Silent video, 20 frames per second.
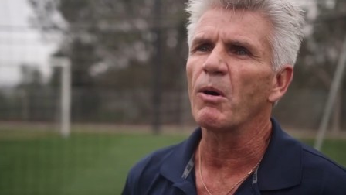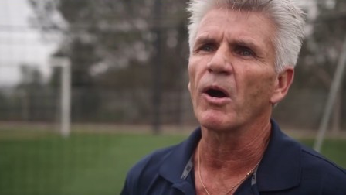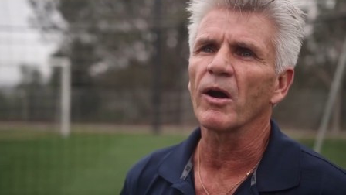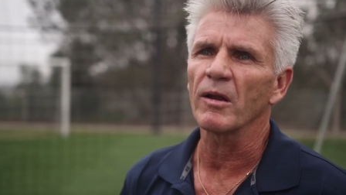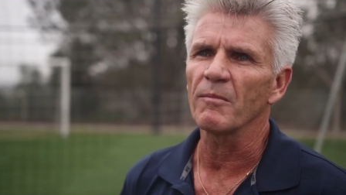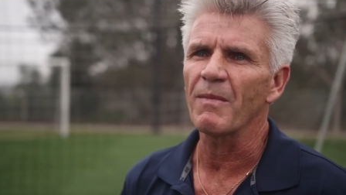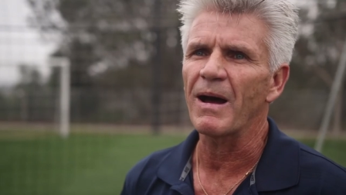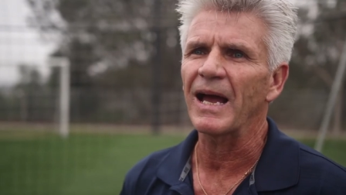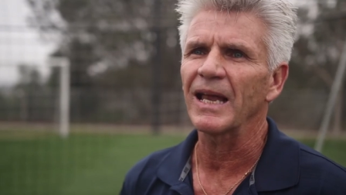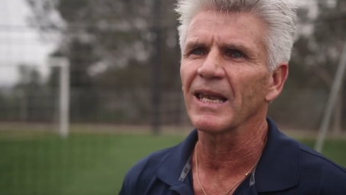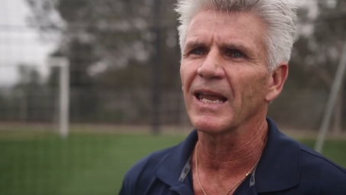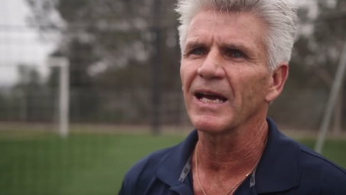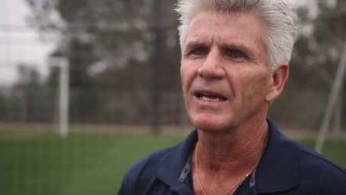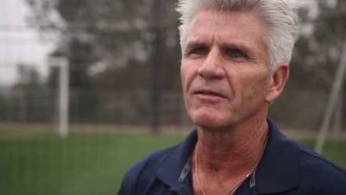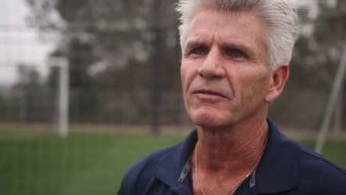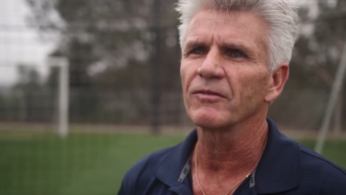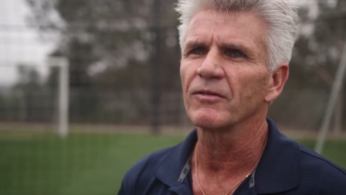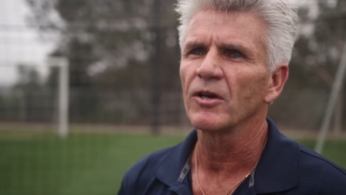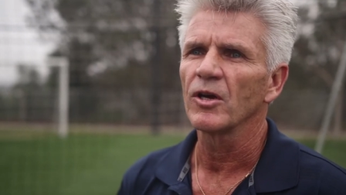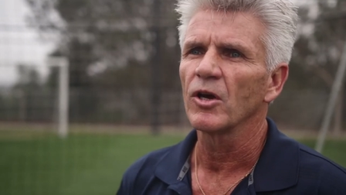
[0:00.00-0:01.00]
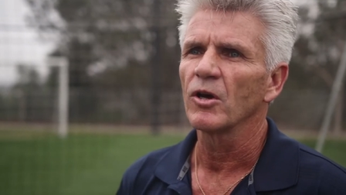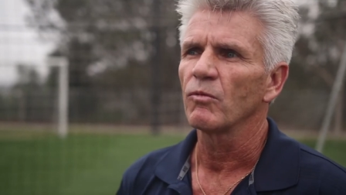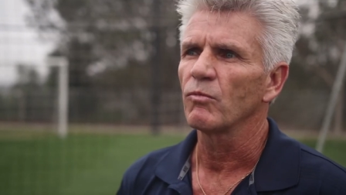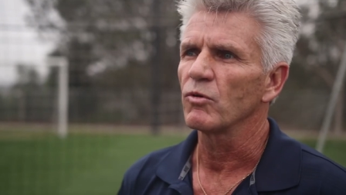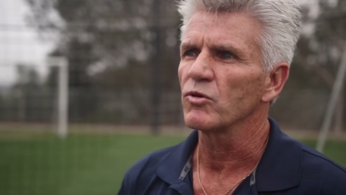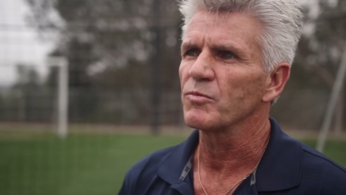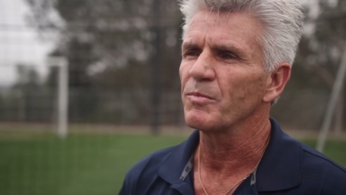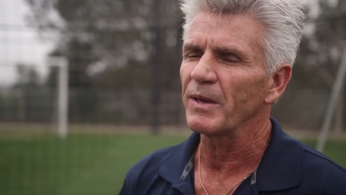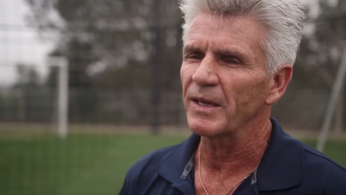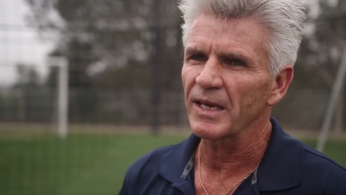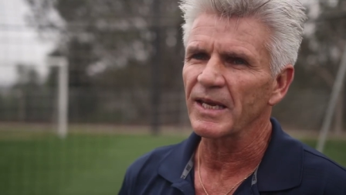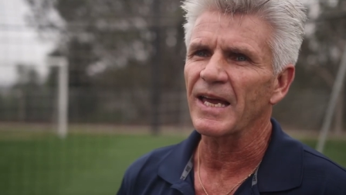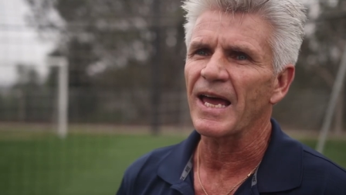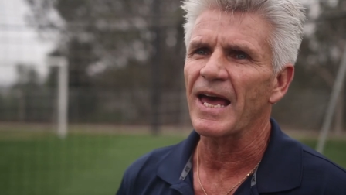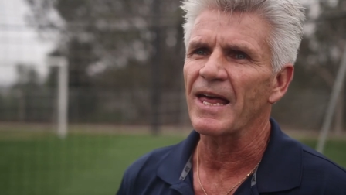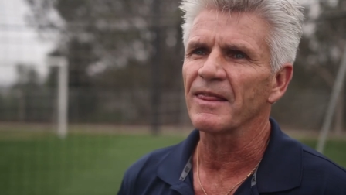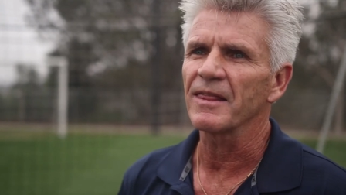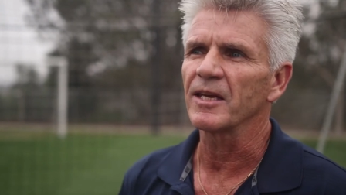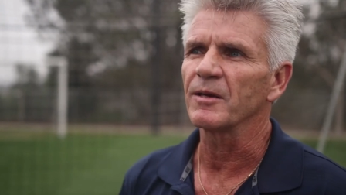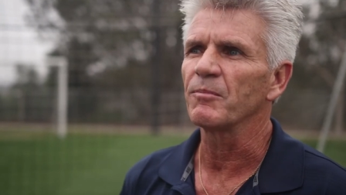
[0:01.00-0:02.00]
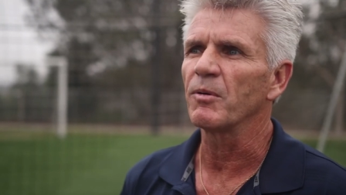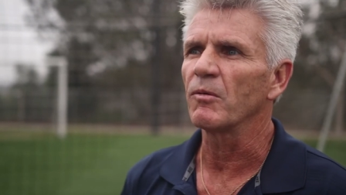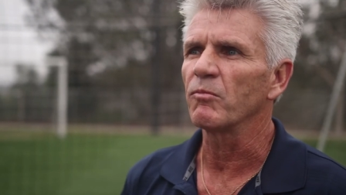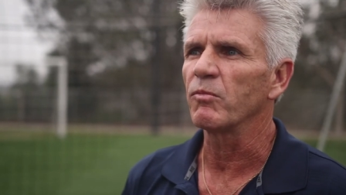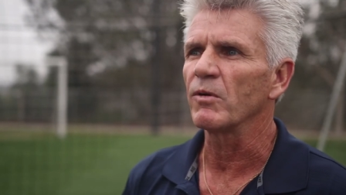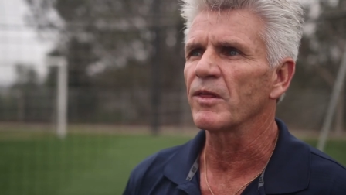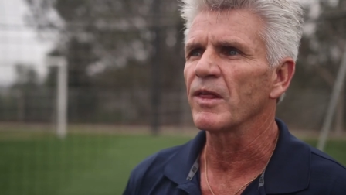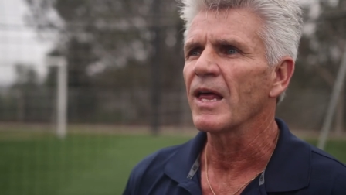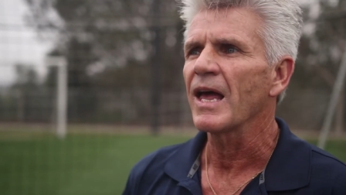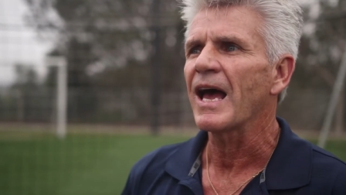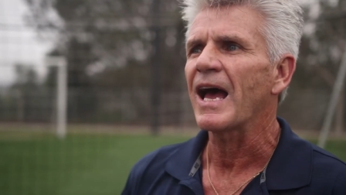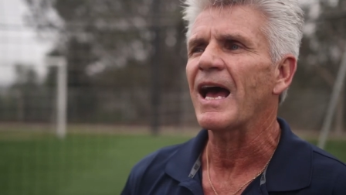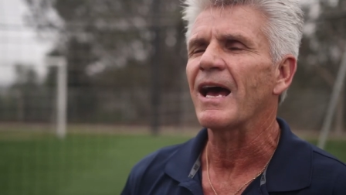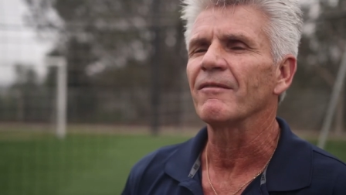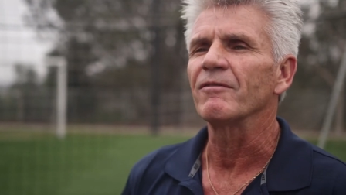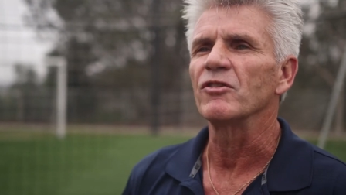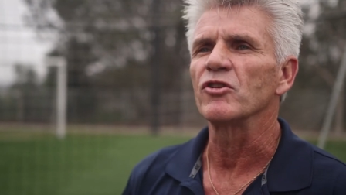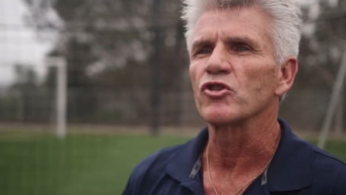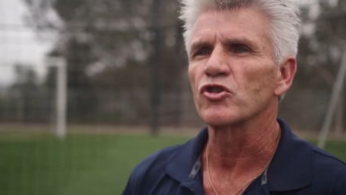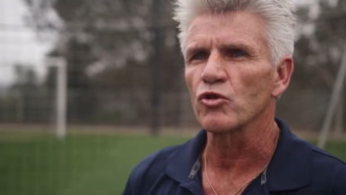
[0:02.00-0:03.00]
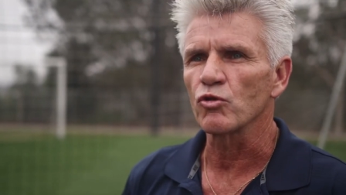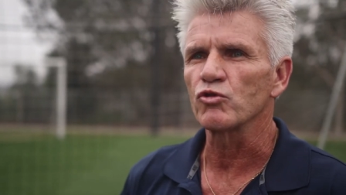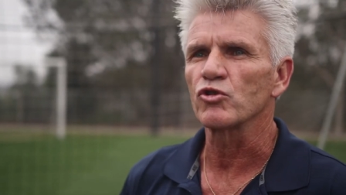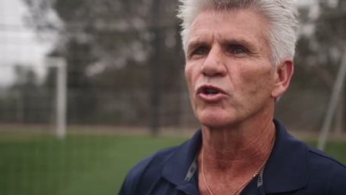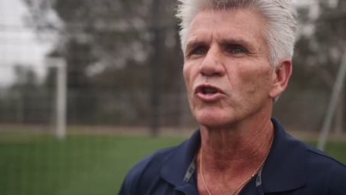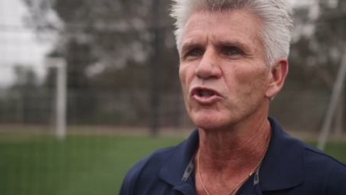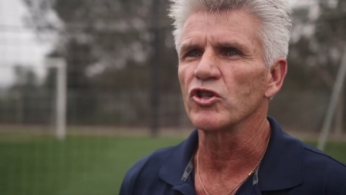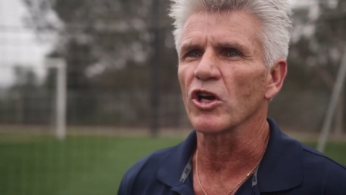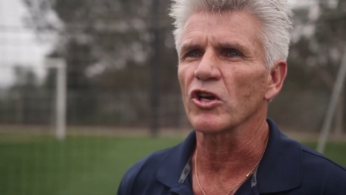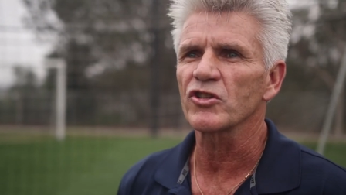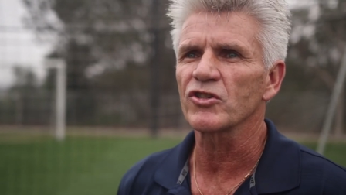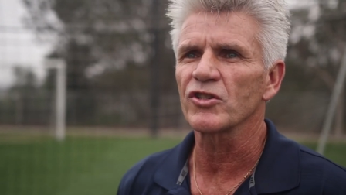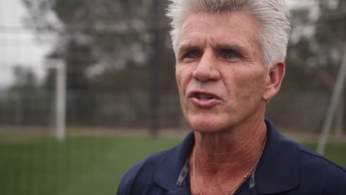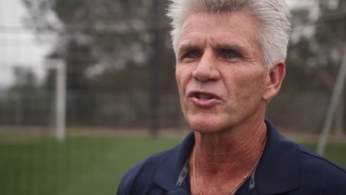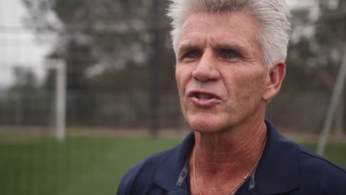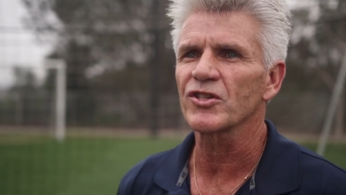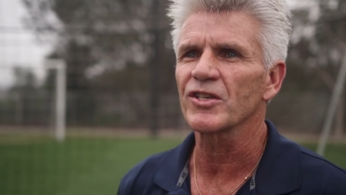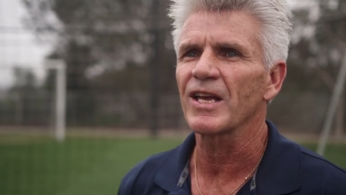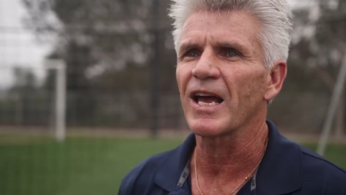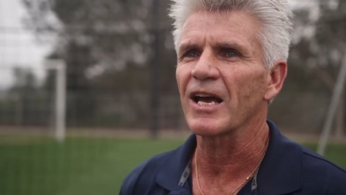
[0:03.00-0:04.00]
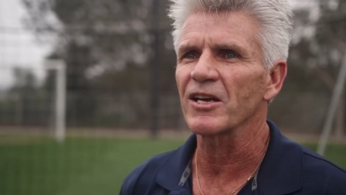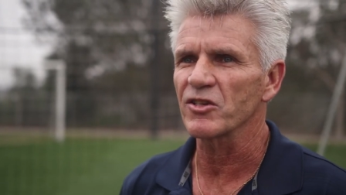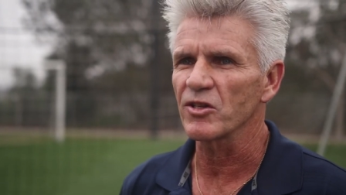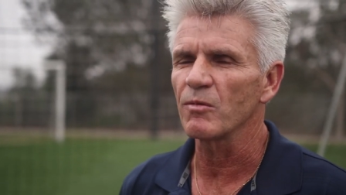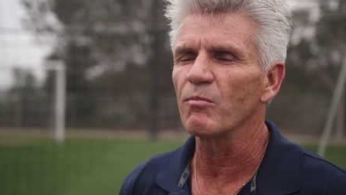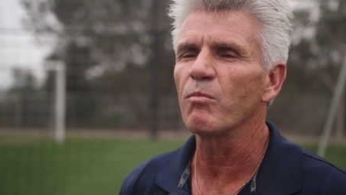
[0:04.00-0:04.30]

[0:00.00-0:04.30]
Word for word: part of my life was being a Catholic, but with having social justice as an